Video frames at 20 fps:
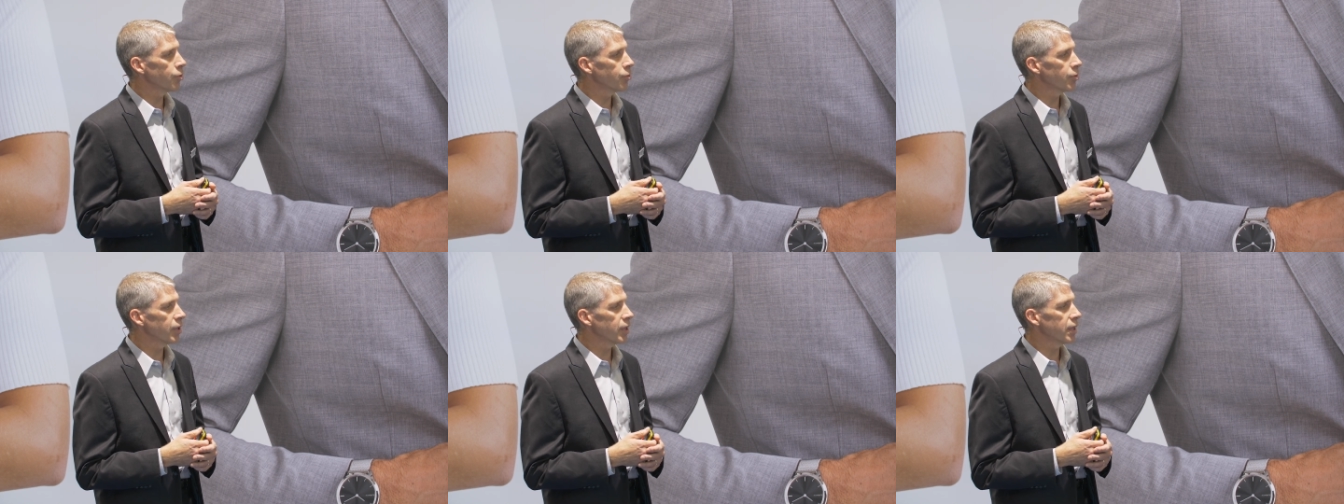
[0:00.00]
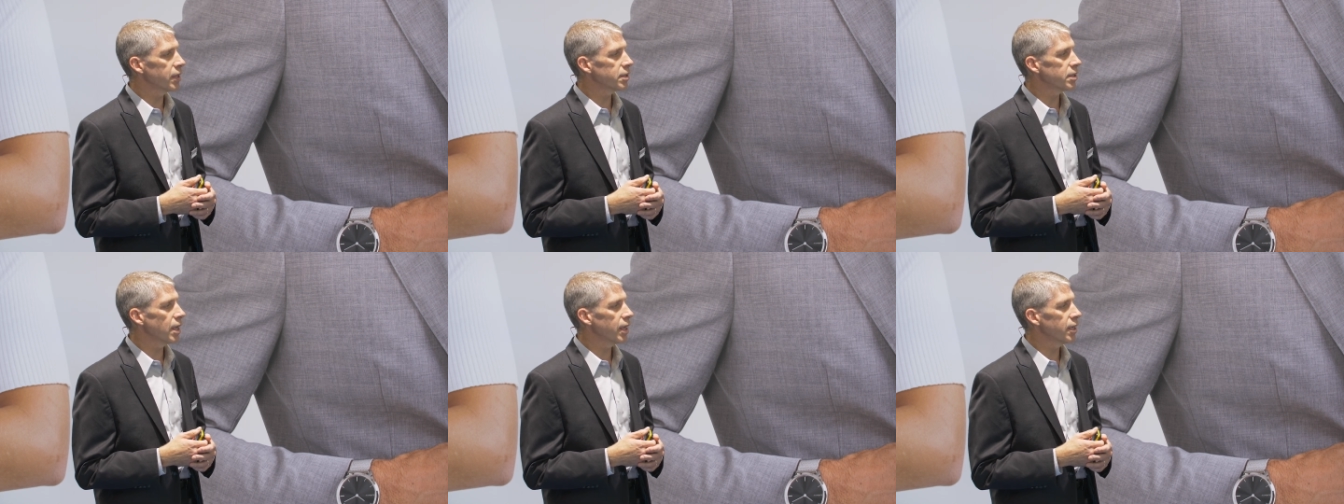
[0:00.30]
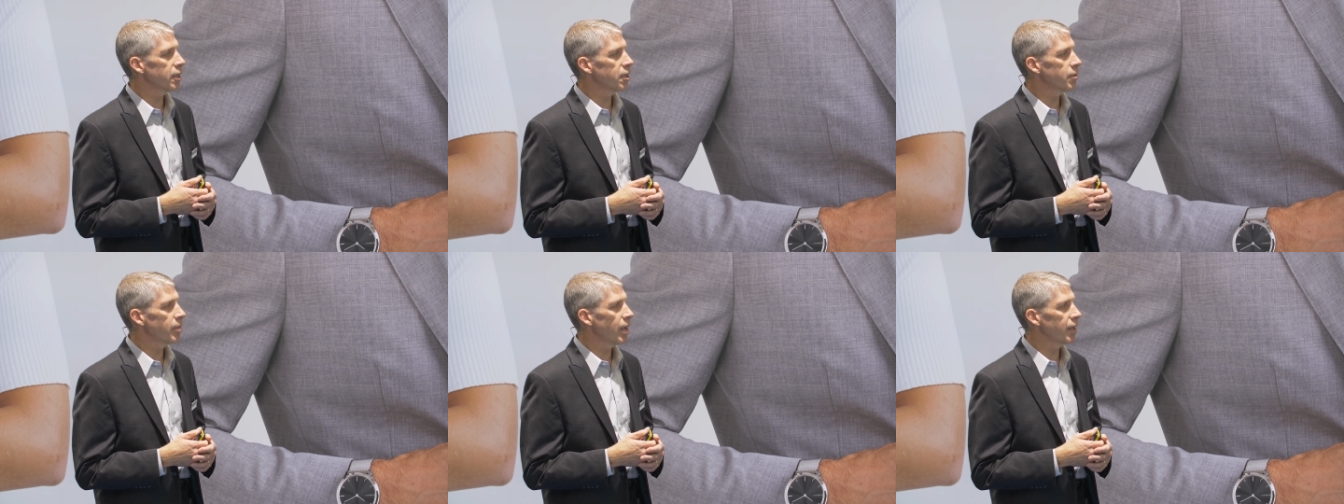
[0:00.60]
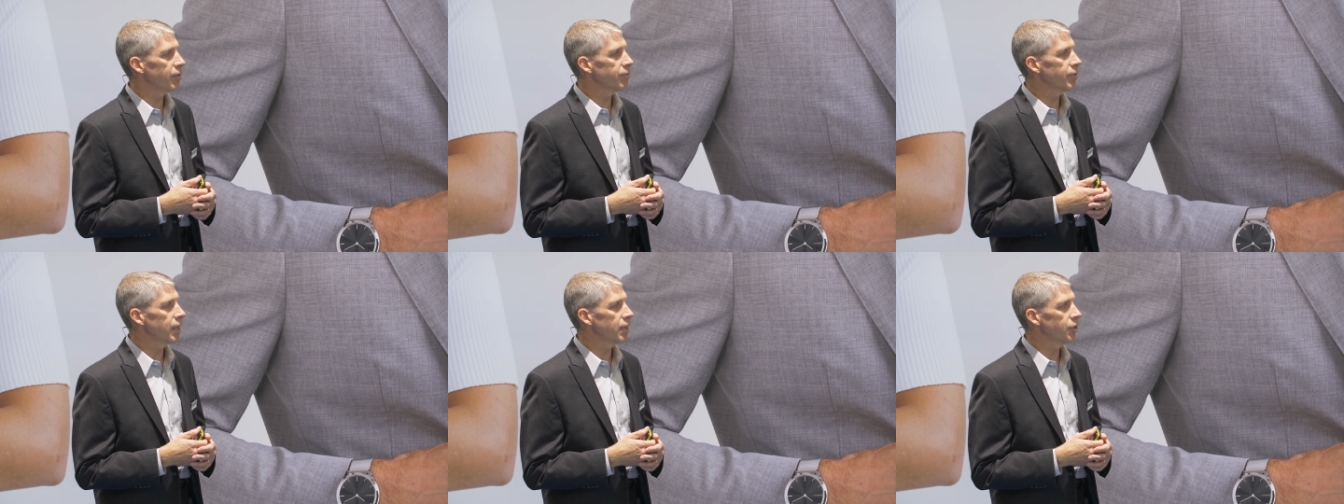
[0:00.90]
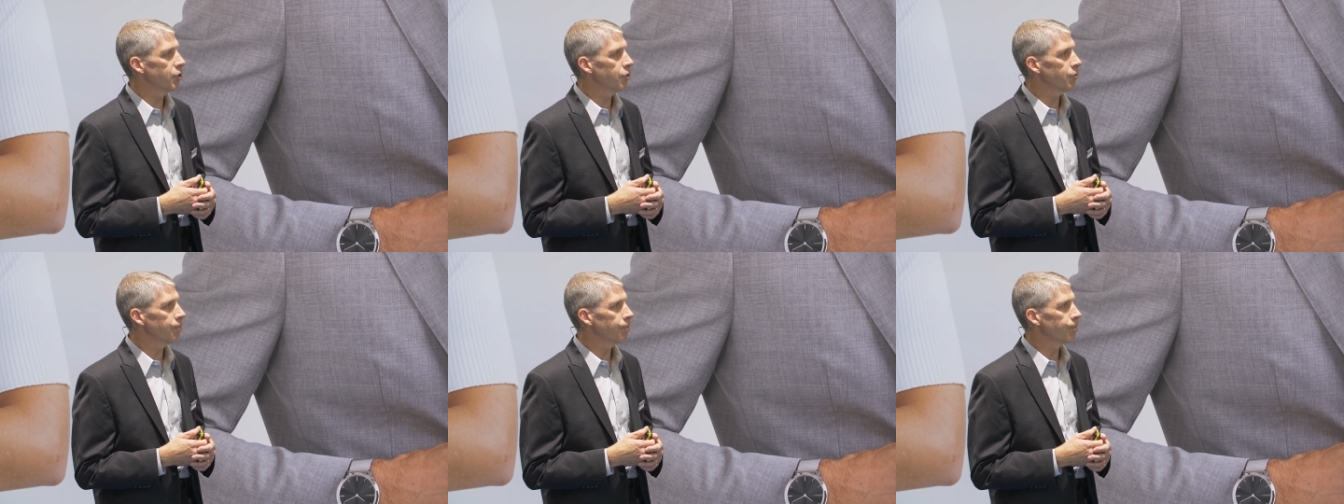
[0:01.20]
We're really excited about
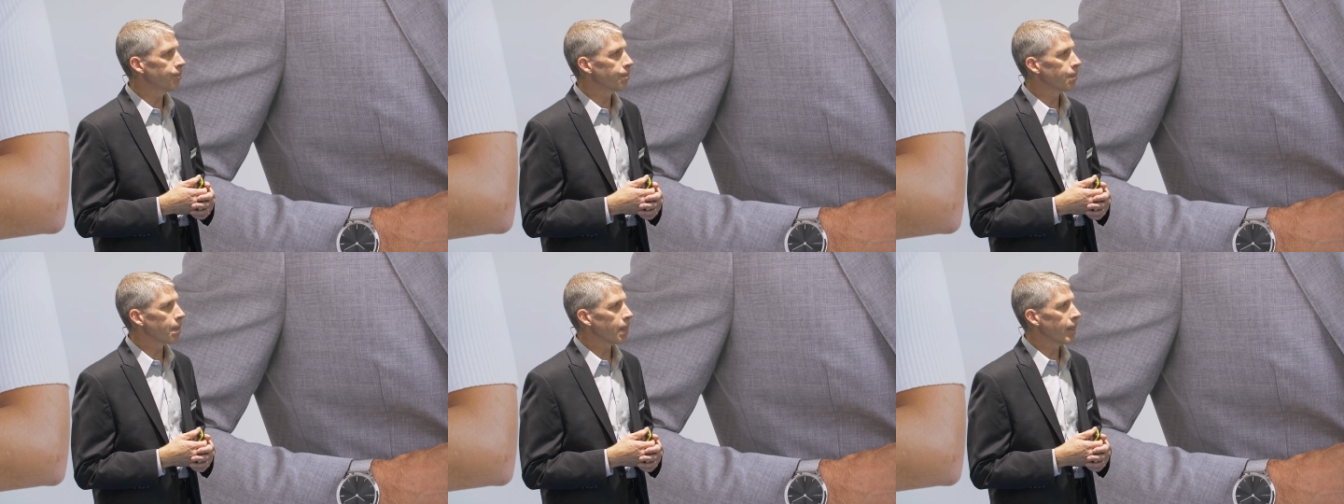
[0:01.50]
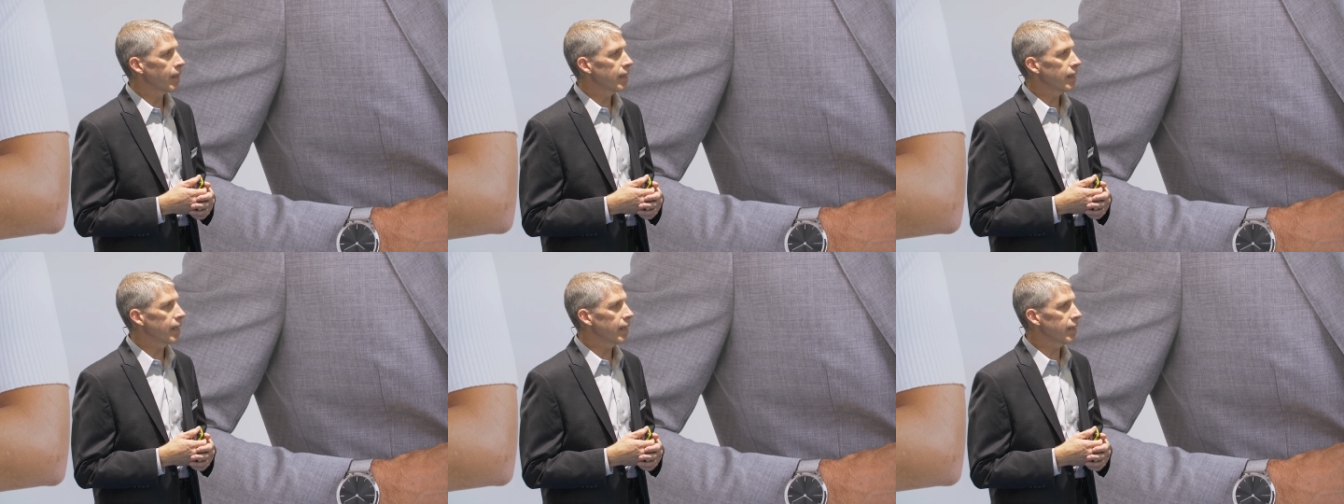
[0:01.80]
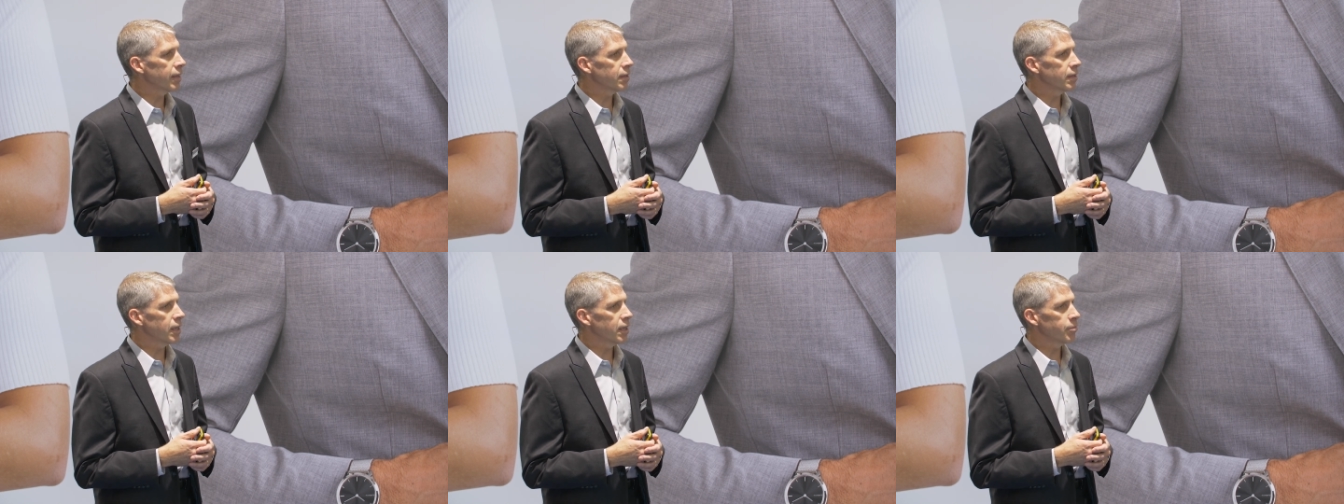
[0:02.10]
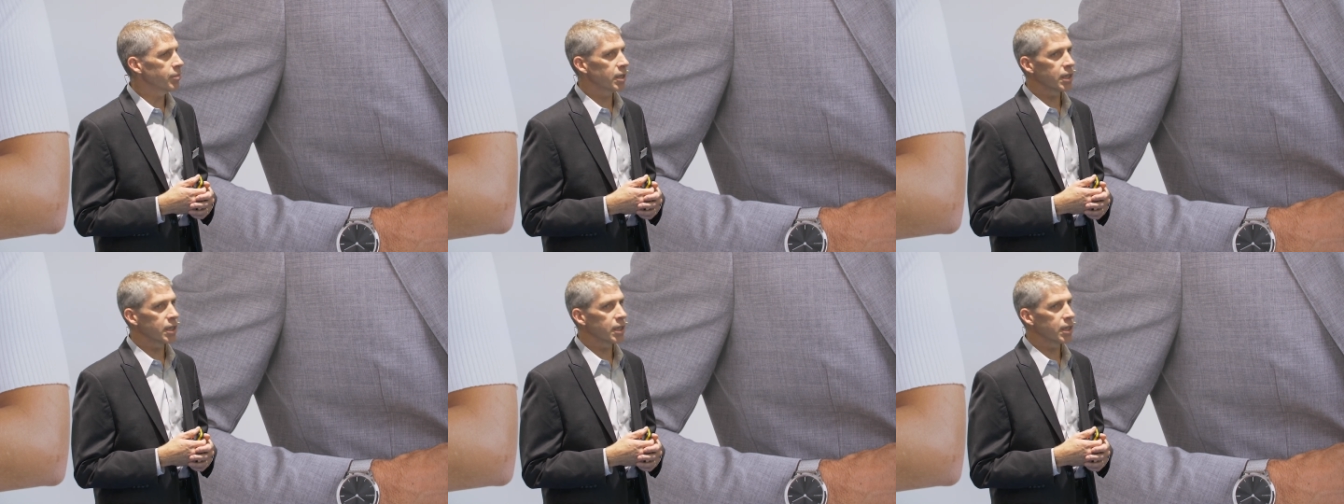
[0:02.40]
Venu, and uh,